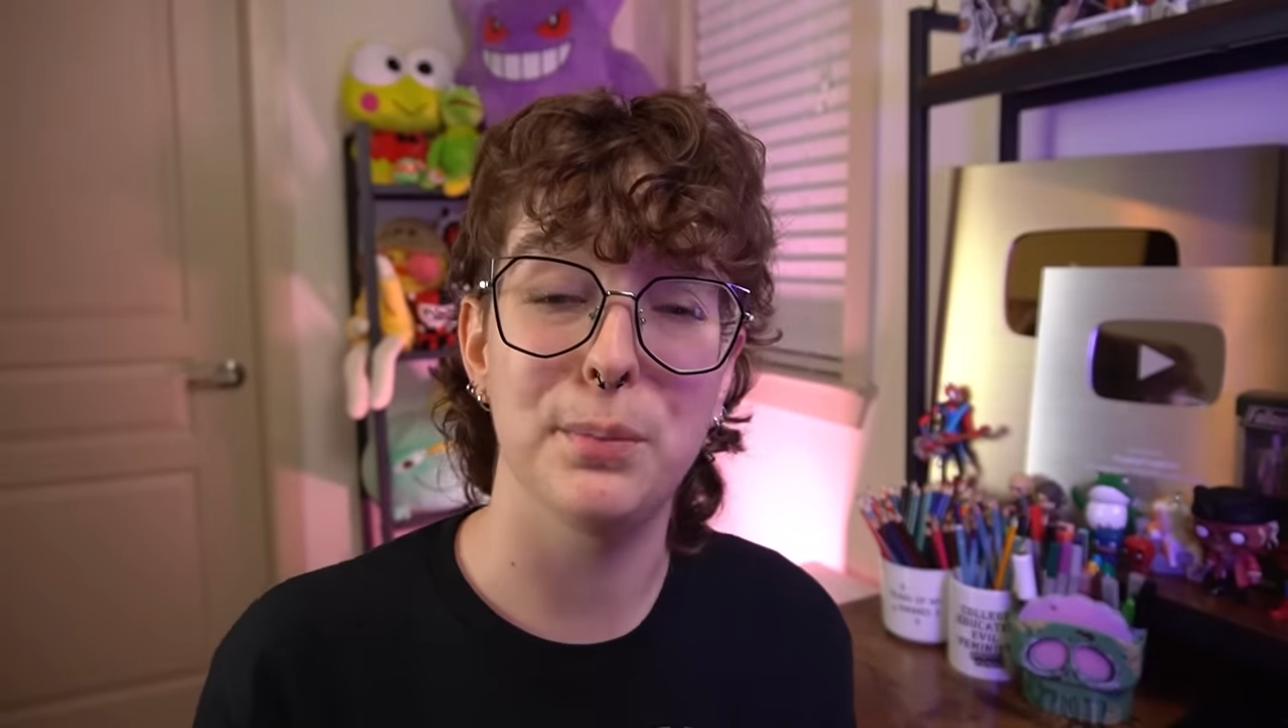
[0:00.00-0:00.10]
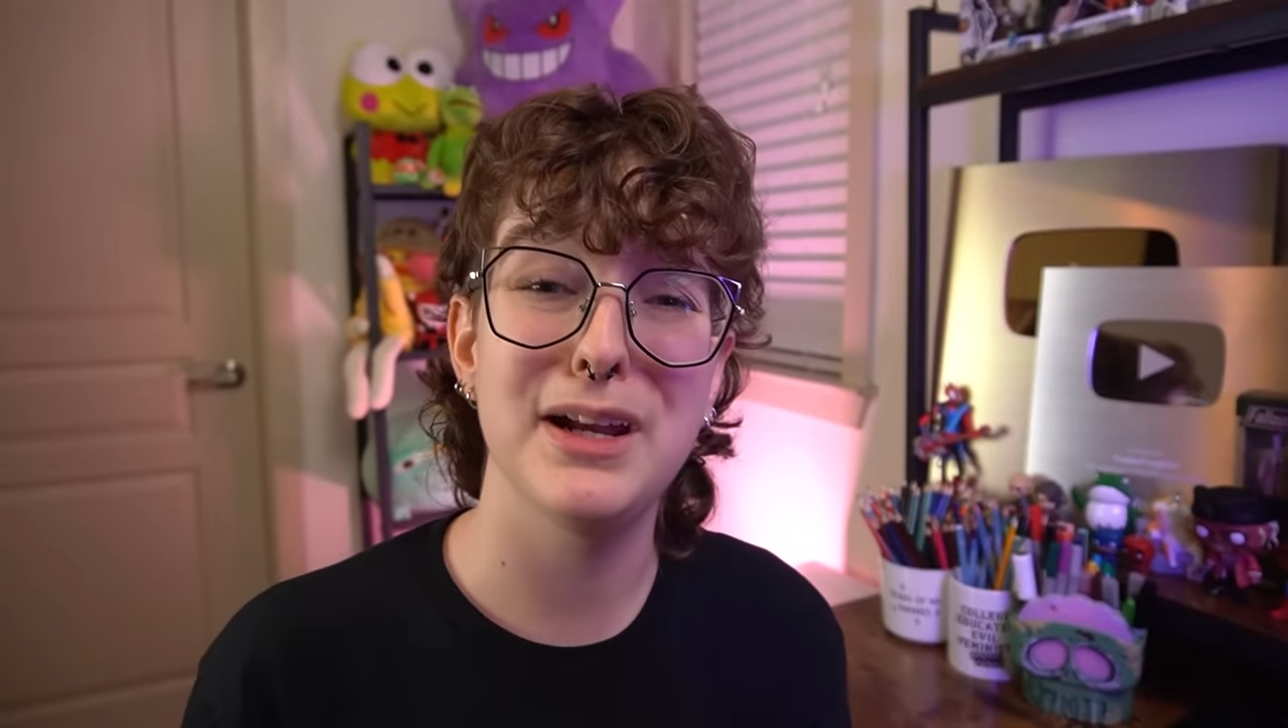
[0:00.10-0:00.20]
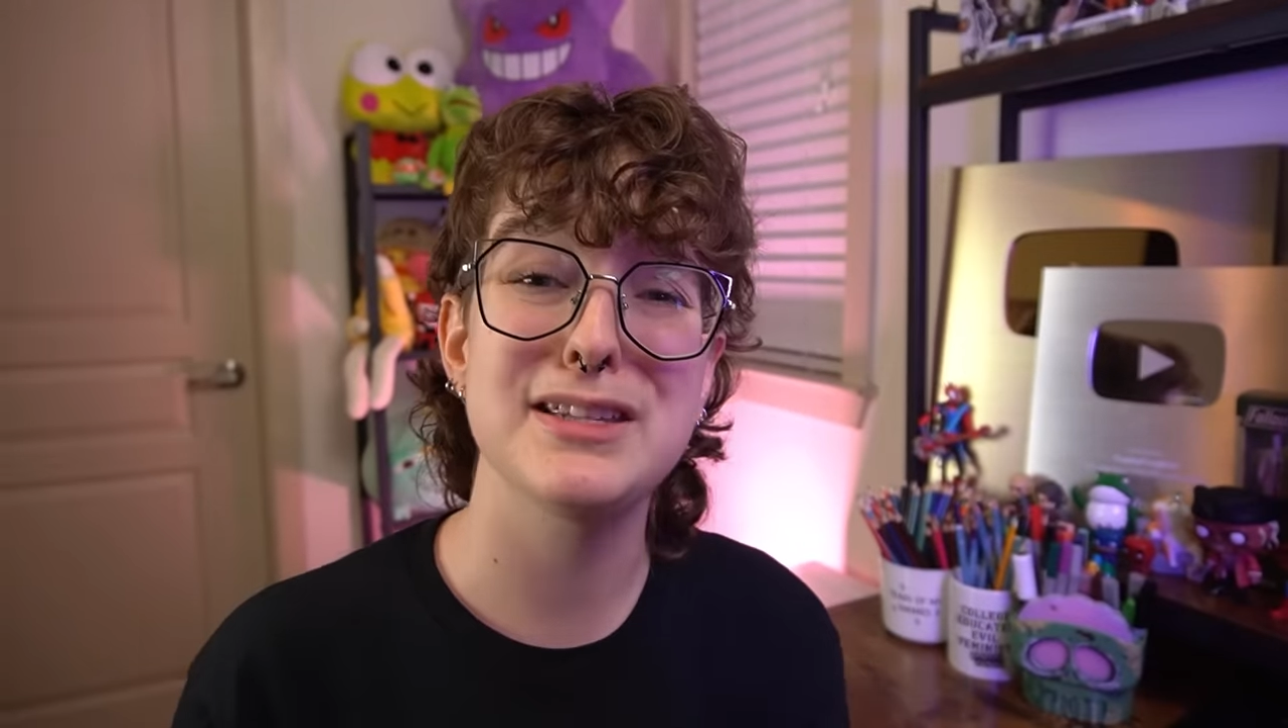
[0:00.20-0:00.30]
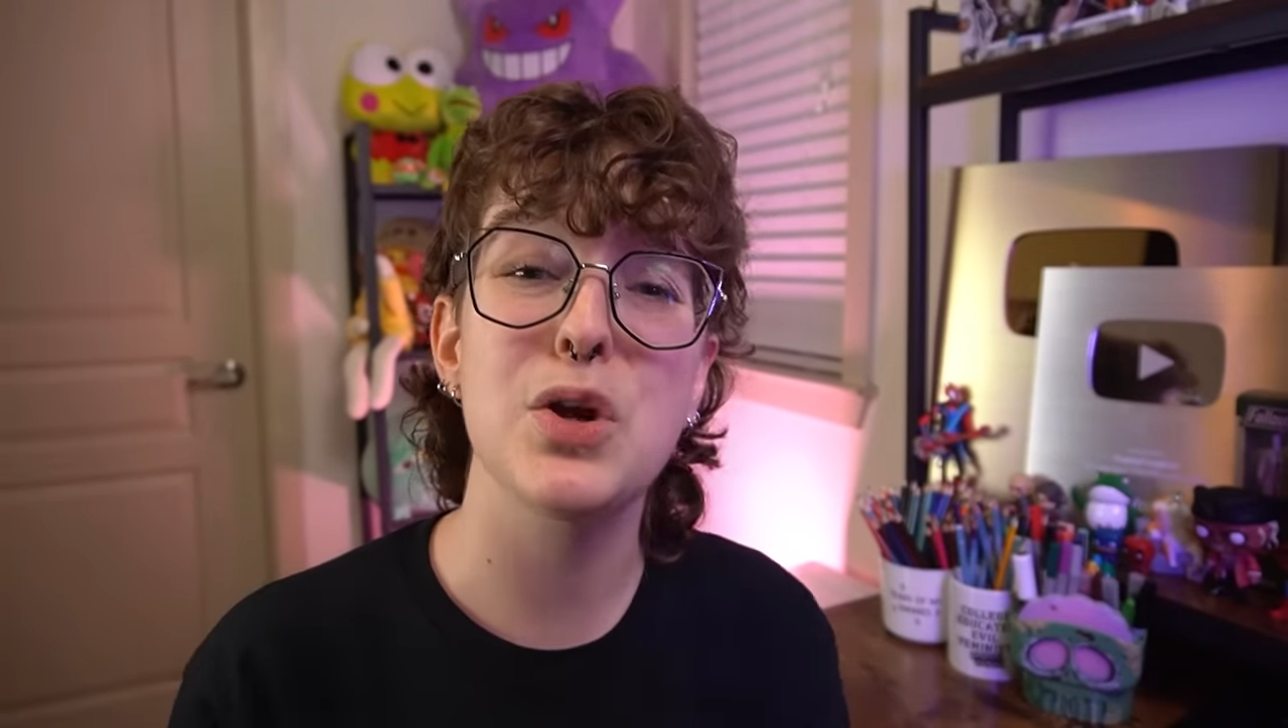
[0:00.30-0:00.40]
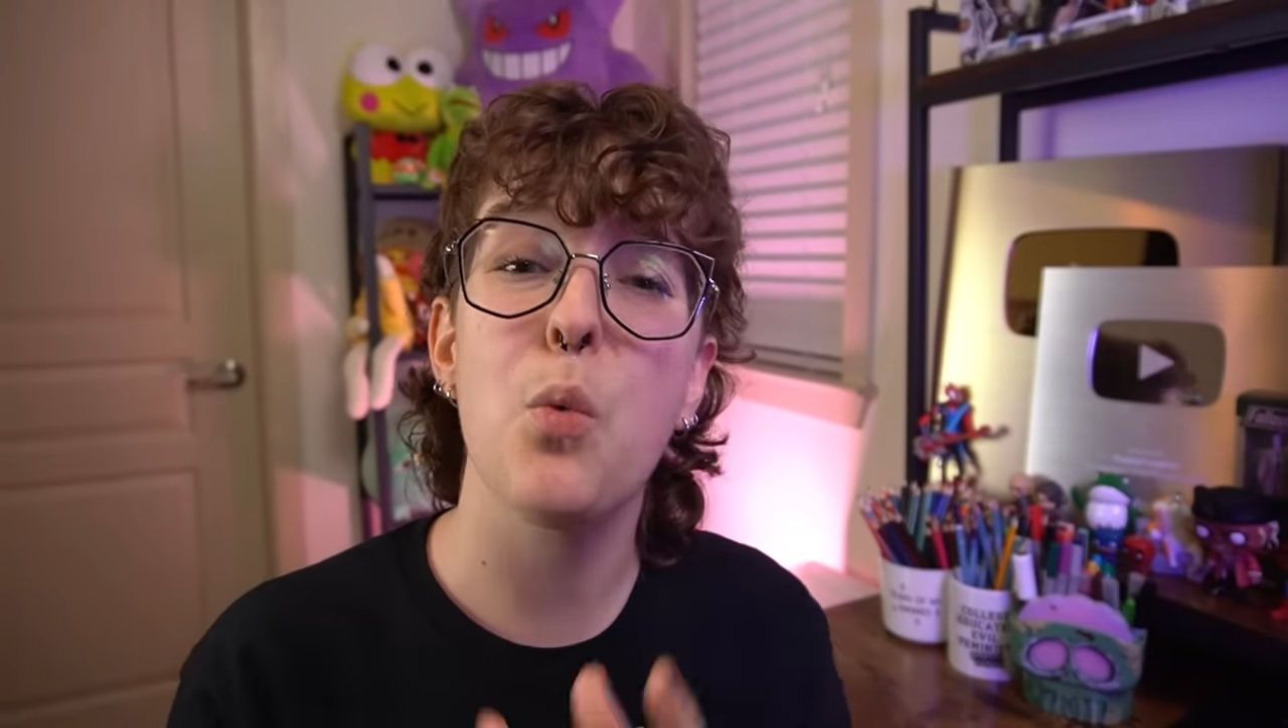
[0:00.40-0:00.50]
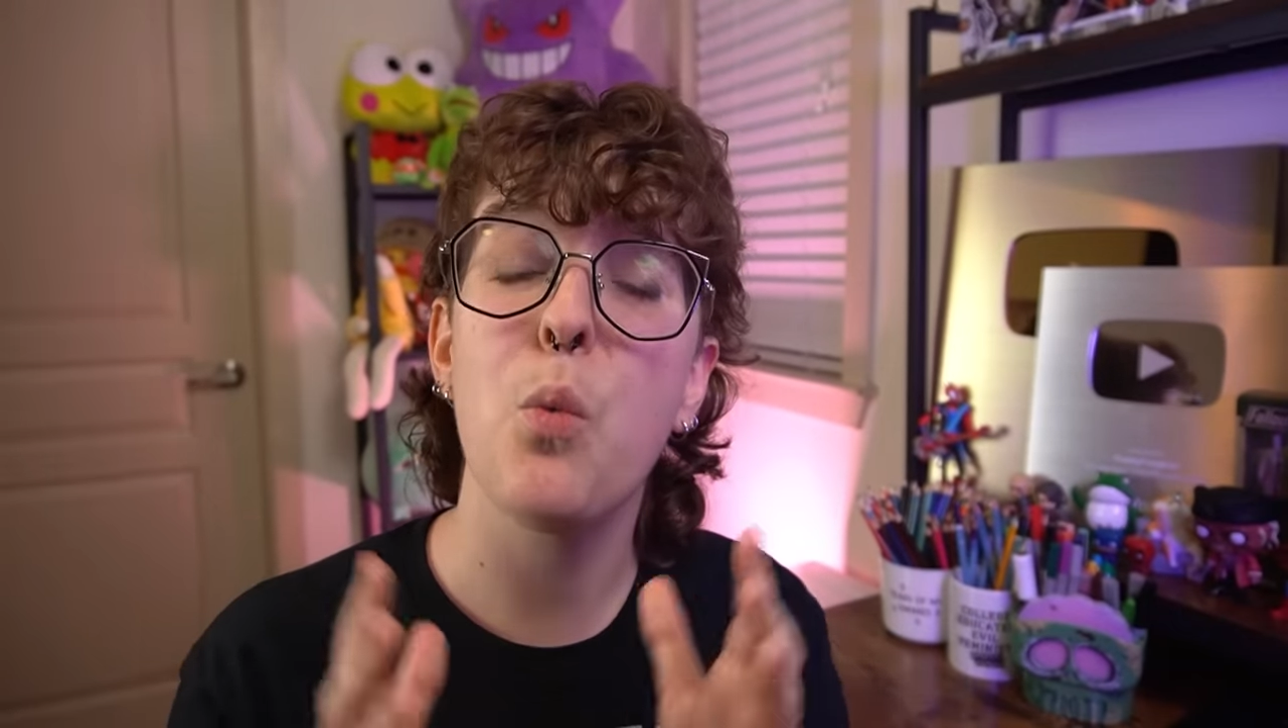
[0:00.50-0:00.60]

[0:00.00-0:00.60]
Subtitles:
but is a